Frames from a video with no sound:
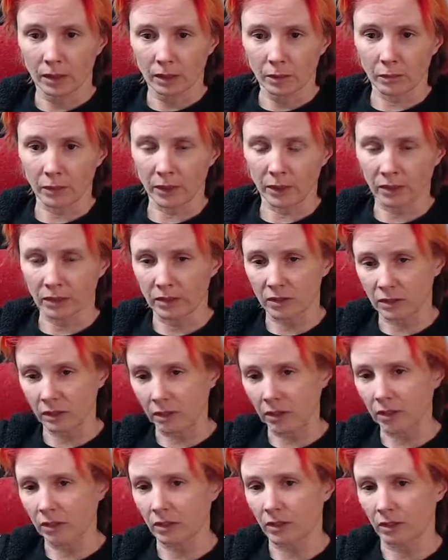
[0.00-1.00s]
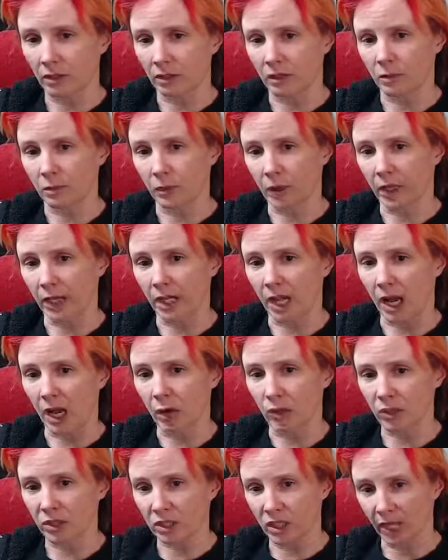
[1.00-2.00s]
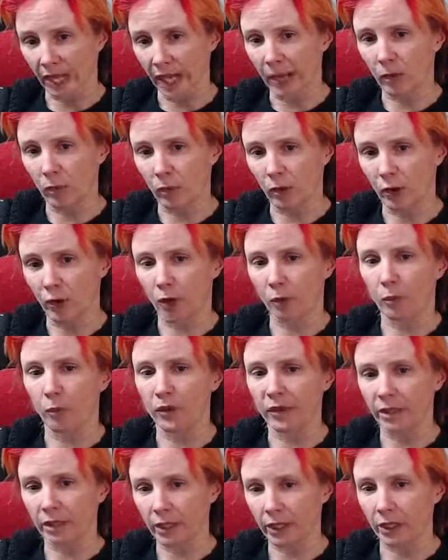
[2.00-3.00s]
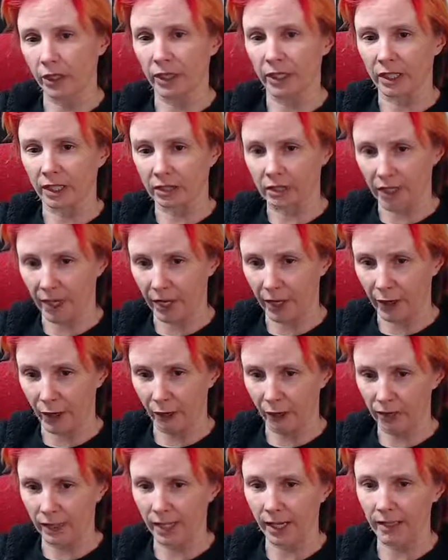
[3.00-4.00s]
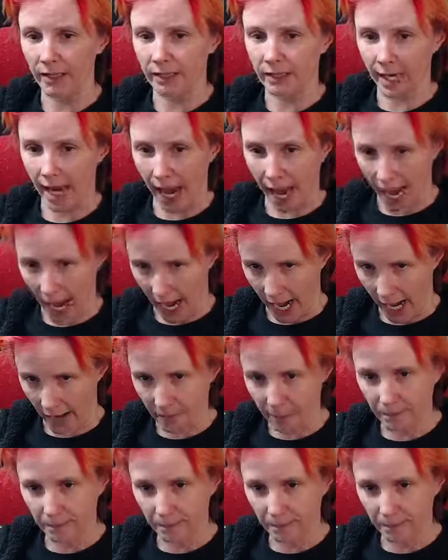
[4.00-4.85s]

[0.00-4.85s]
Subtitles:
But it still doesn't explain how Scott wound up with glitter in his hair today.